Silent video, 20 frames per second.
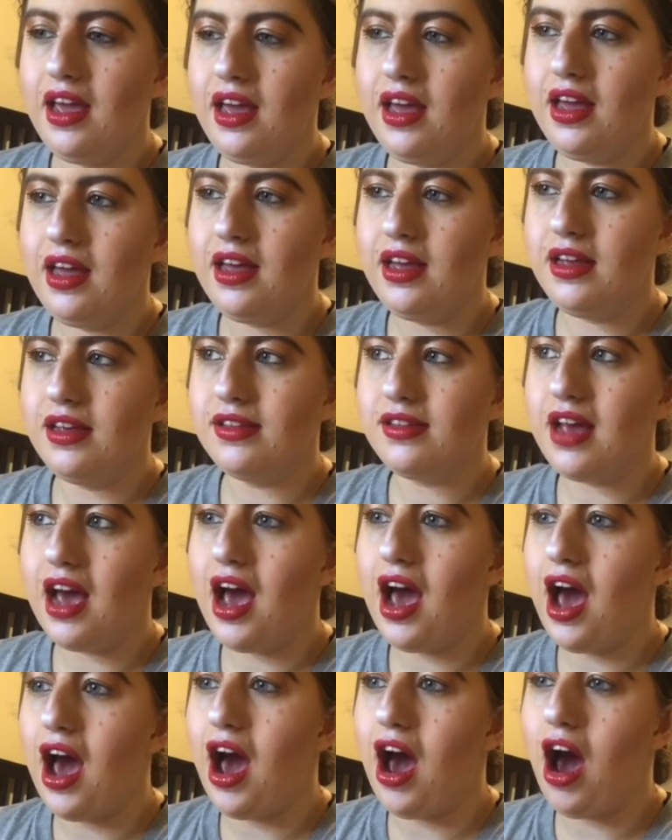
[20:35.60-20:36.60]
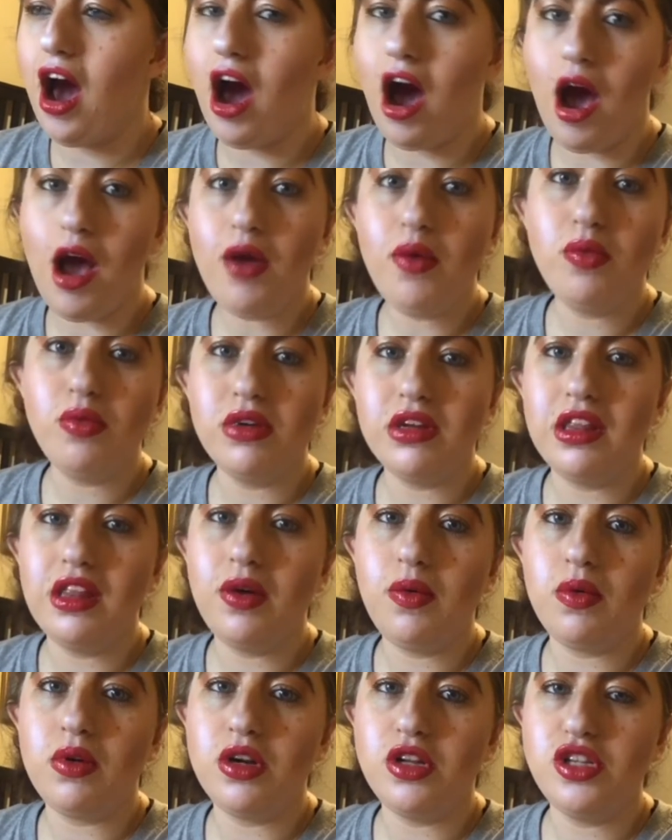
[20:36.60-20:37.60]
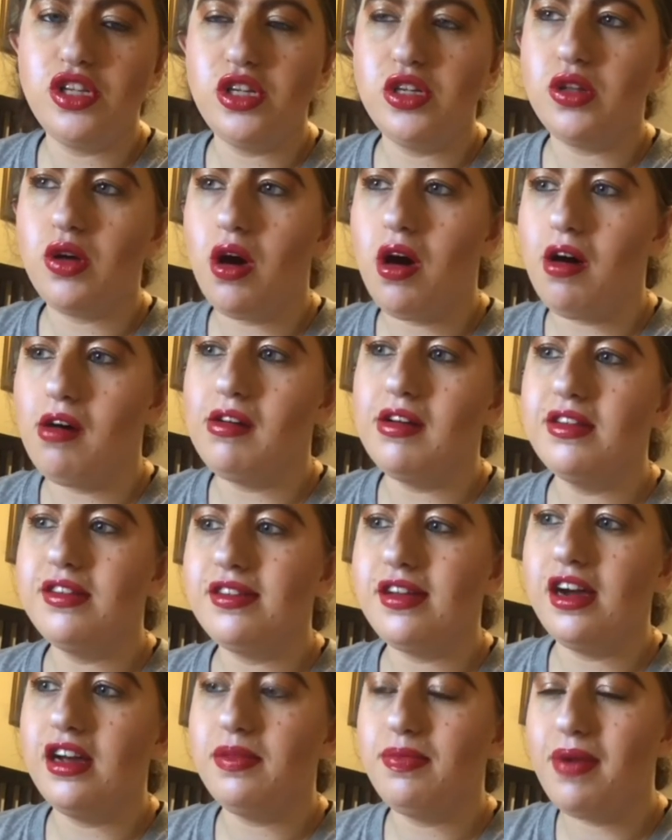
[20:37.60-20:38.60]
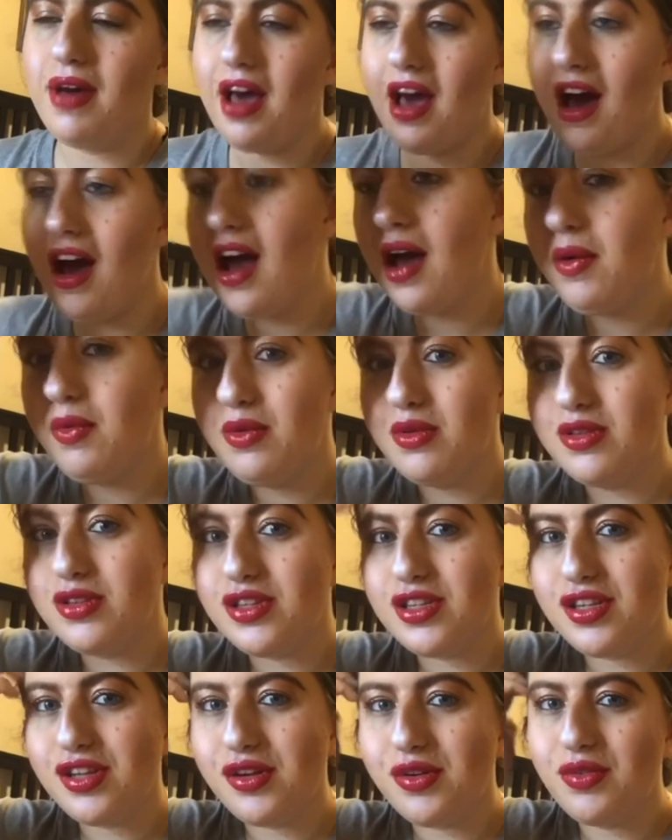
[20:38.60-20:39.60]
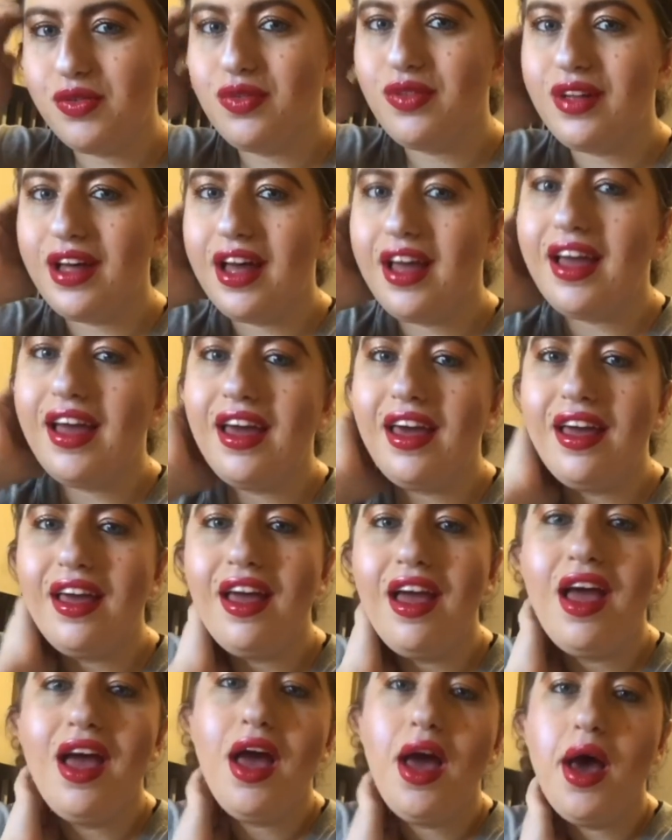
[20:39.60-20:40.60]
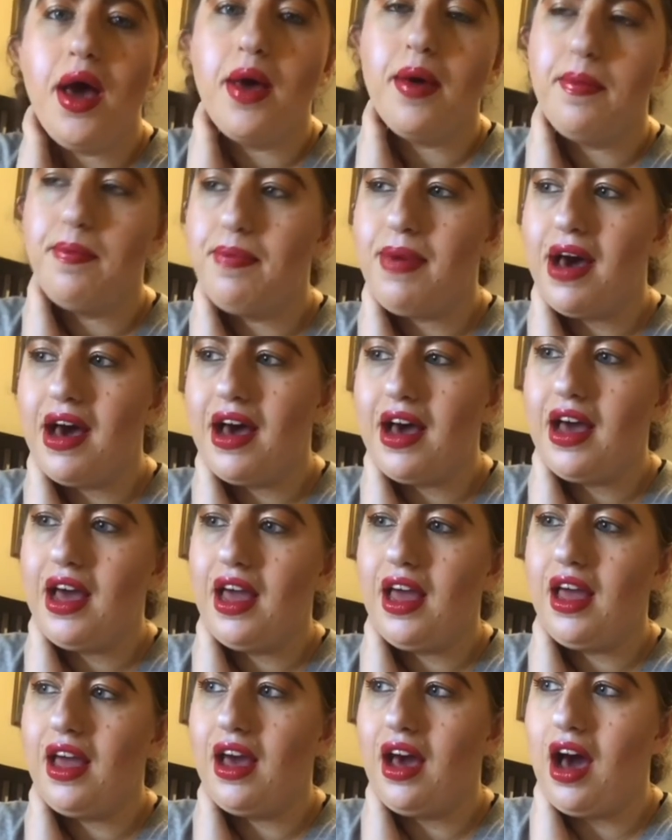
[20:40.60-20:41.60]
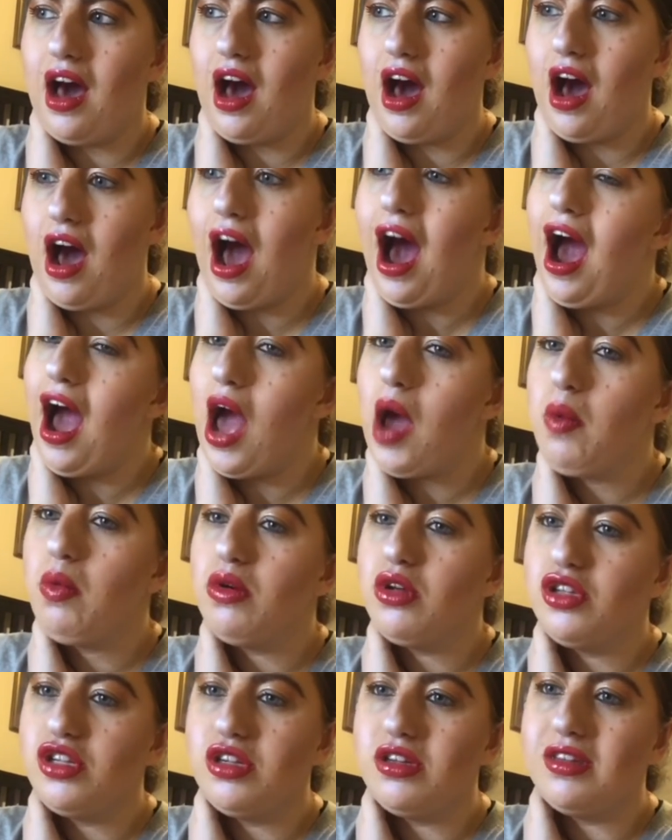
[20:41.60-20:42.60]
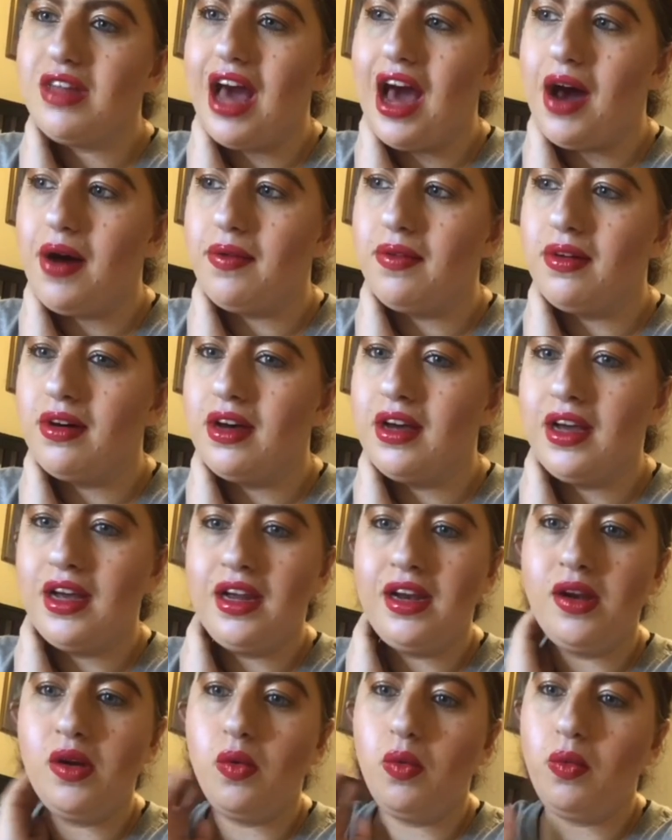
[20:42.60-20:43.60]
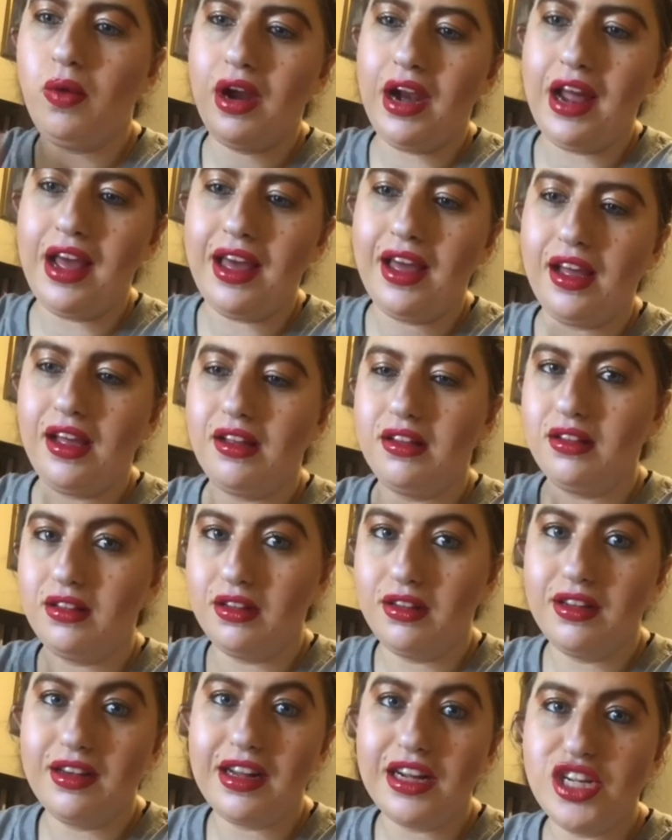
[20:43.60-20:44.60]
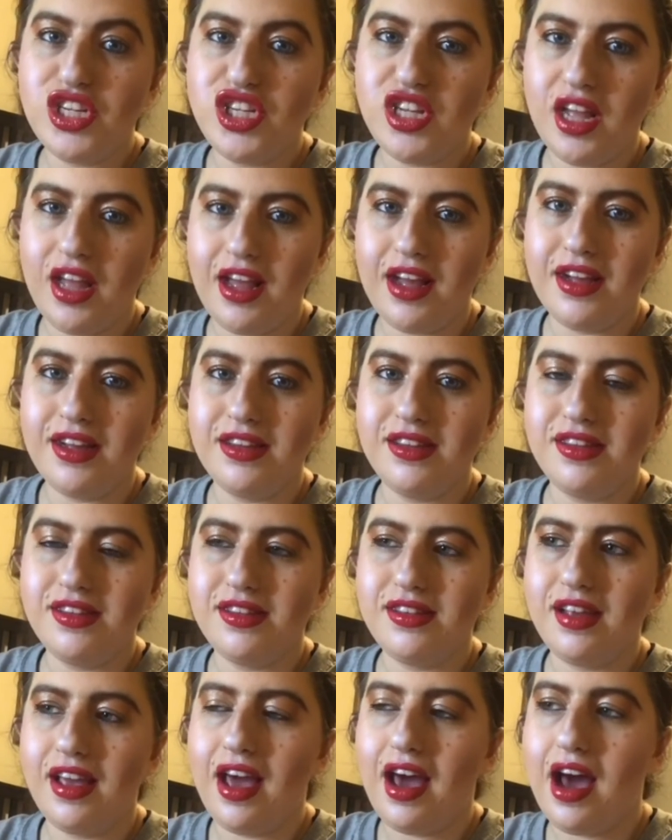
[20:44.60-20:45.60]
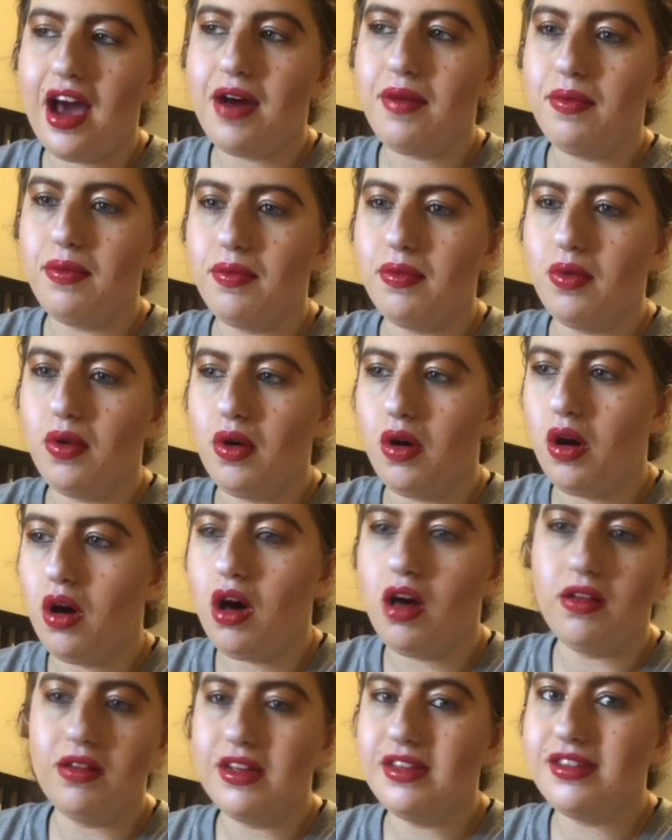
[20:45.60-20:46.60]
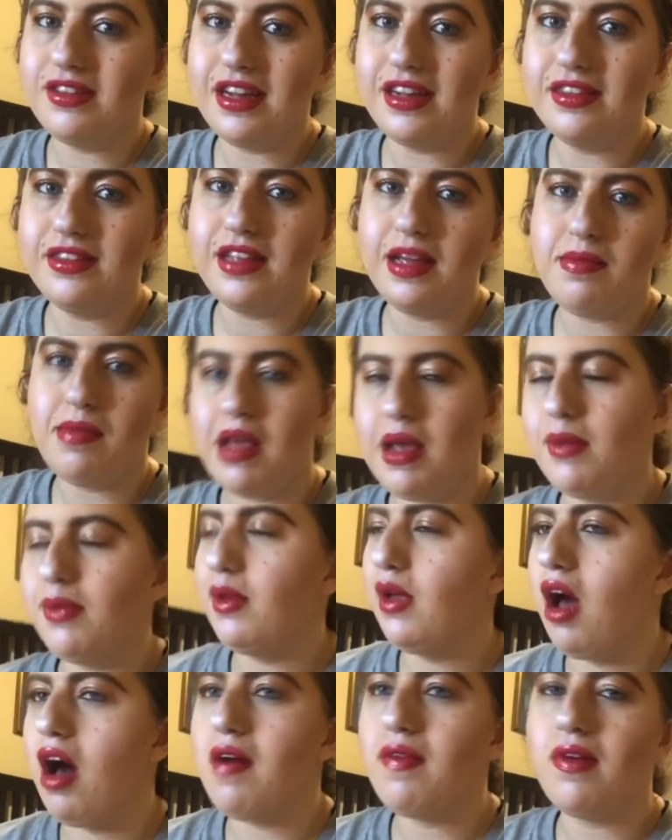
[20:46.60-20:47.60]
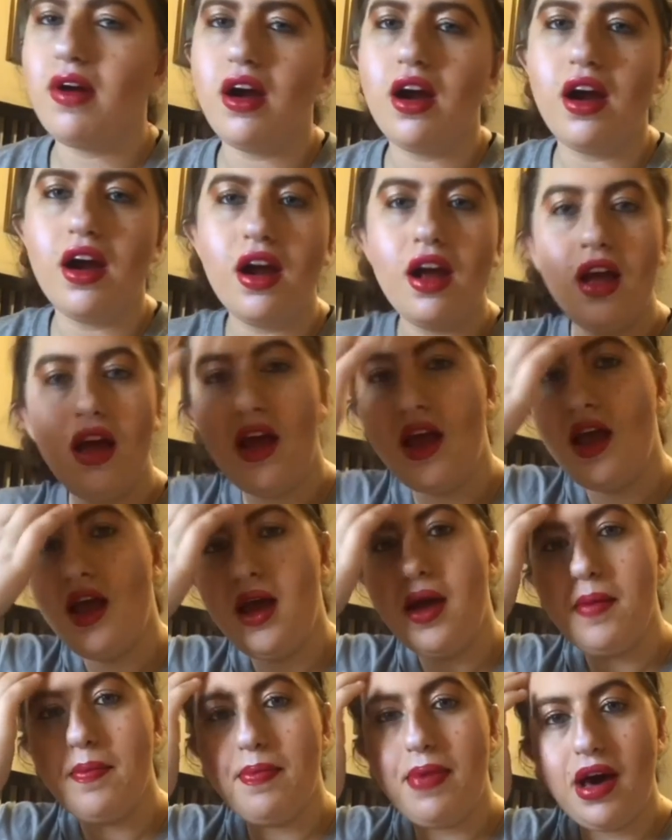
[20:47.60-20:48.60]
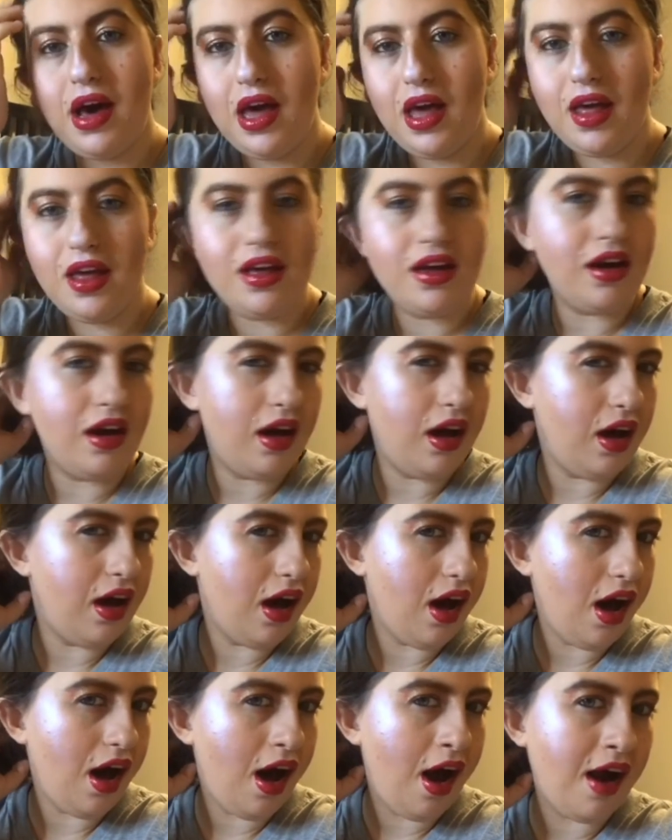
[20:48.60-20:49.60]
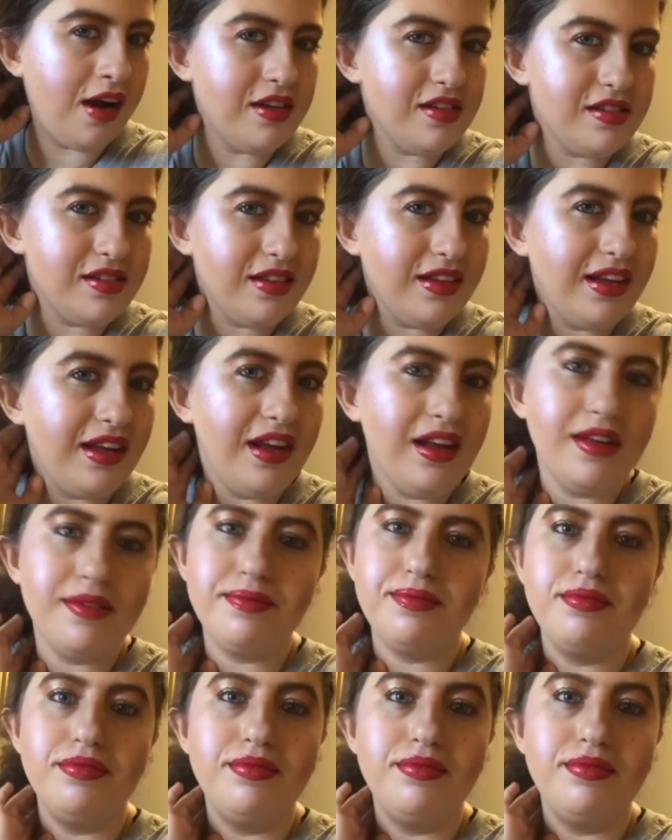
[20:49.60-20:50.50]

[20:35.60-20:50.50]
is I really want to do the holiday sets, but I was too late. But I will do that on when I literally get a chance to have holiday sets in my Etsy offer. But honestly,